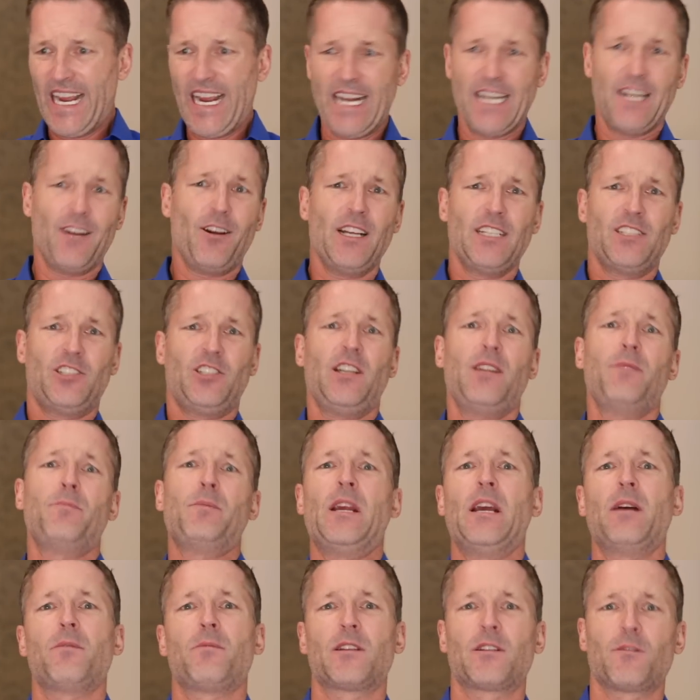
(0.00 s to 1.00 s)
I know I should
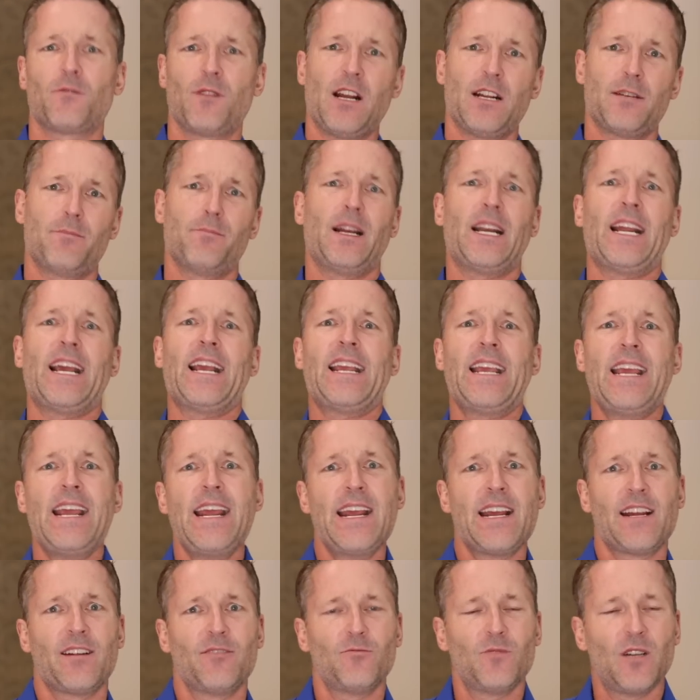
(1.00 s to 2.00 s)
be able to run, but I
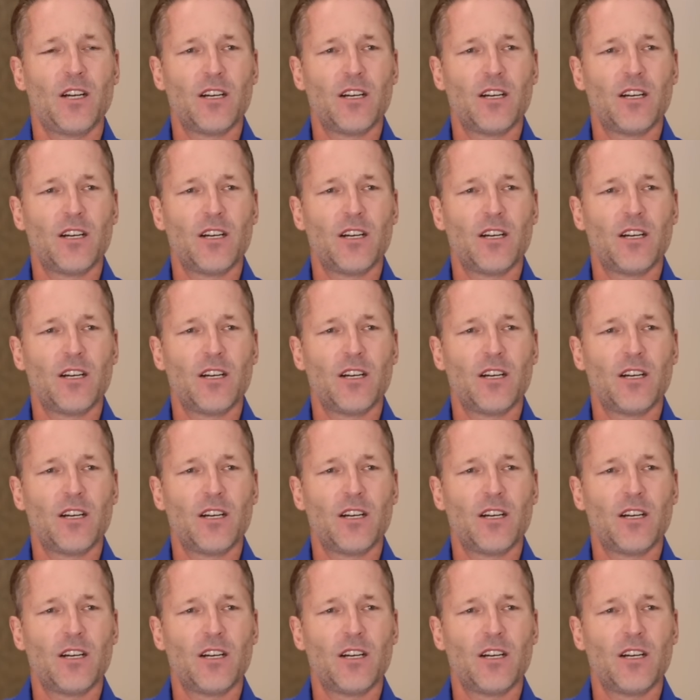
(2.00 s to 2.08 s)
can't.